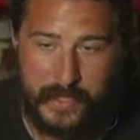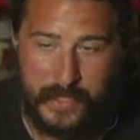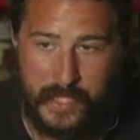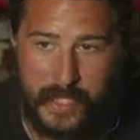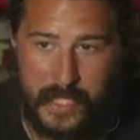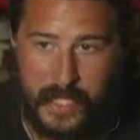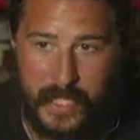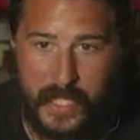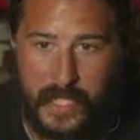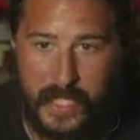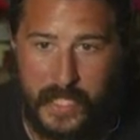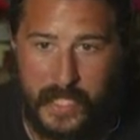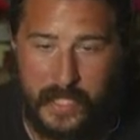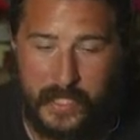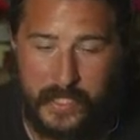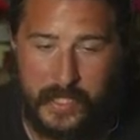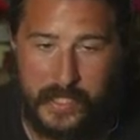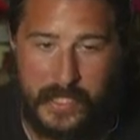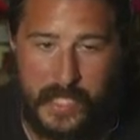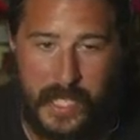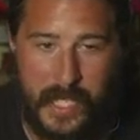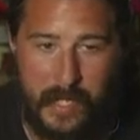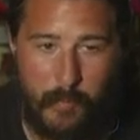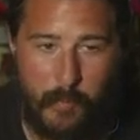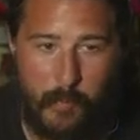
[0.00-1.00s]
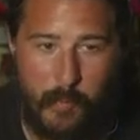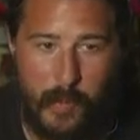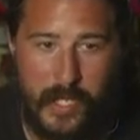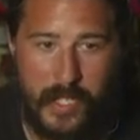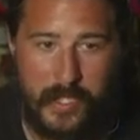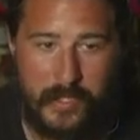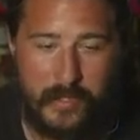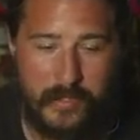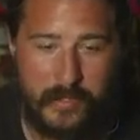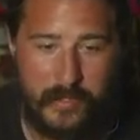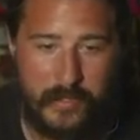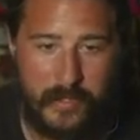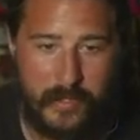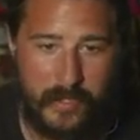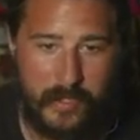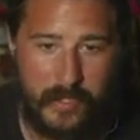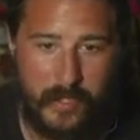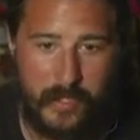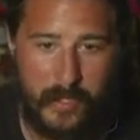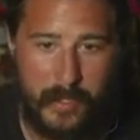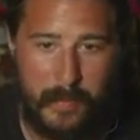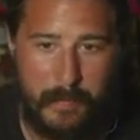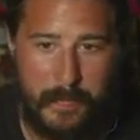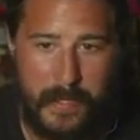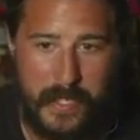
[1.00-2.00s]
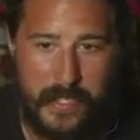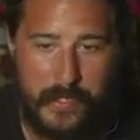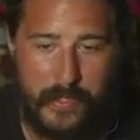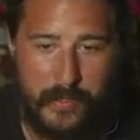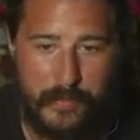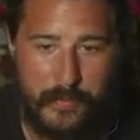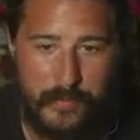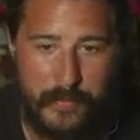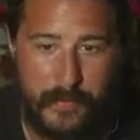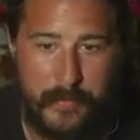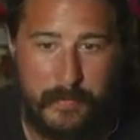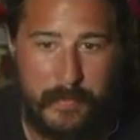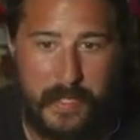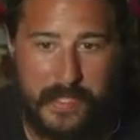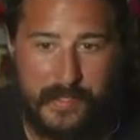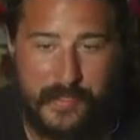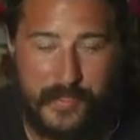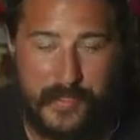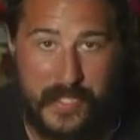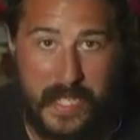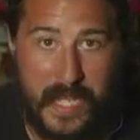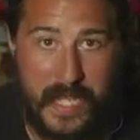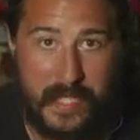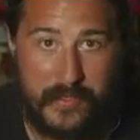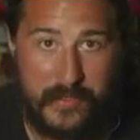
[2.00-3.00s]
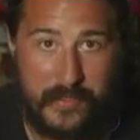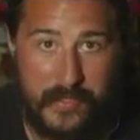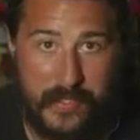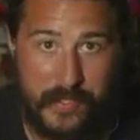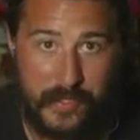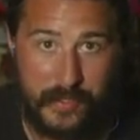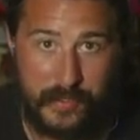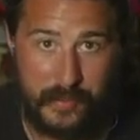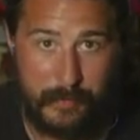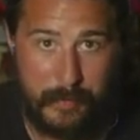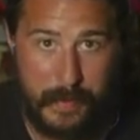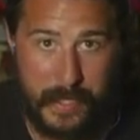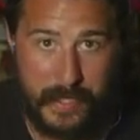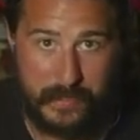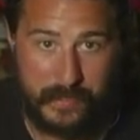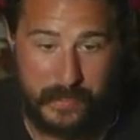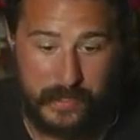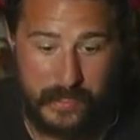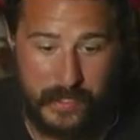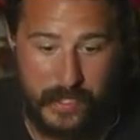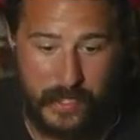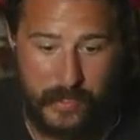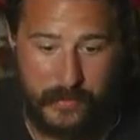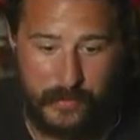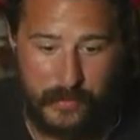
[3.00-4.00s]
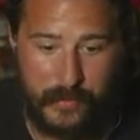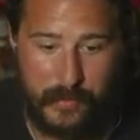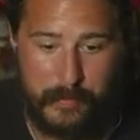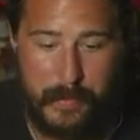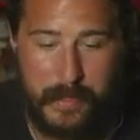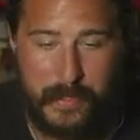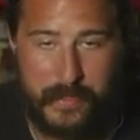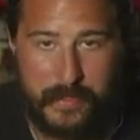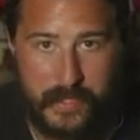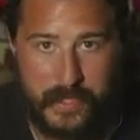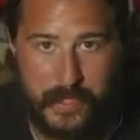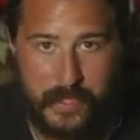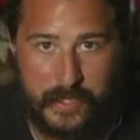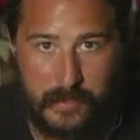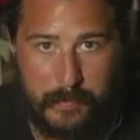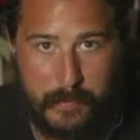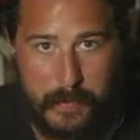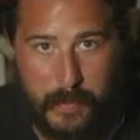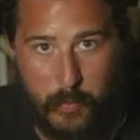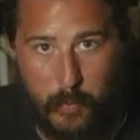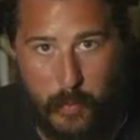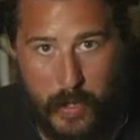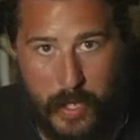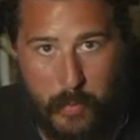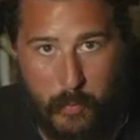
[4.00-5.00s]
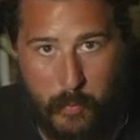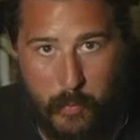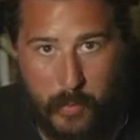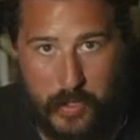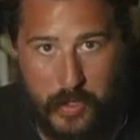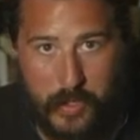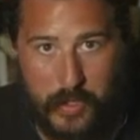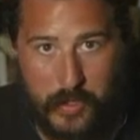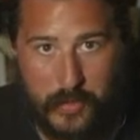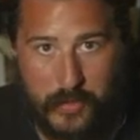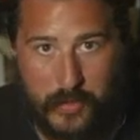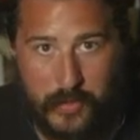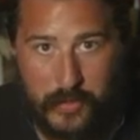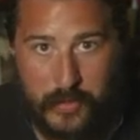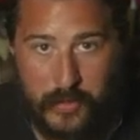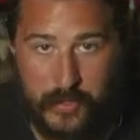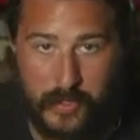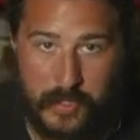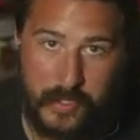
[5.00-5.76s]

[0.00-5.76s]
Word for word: And that went uh, better for my stats than expected. I was expecting it to be way worse.